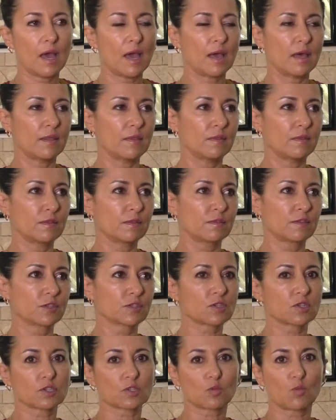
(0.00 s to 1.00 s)
and
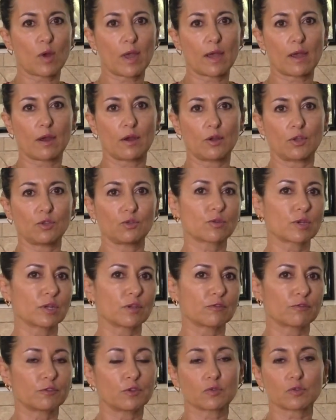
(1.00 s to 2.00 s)
this is where you can
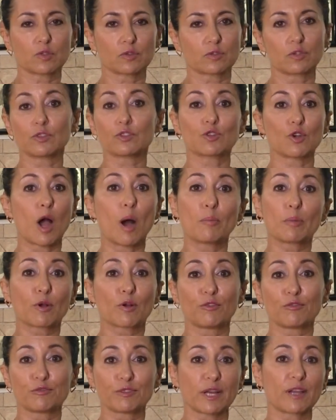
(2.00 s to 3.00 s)
infuse a little
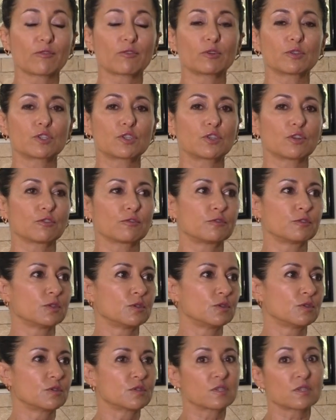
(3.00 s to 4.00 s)
tropical flavor into your
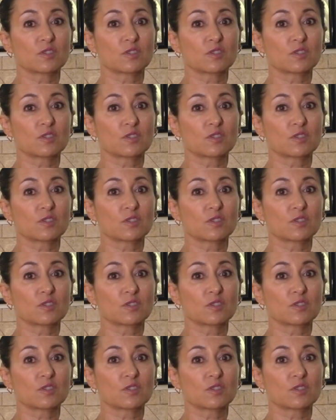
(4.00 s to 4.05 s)
foods.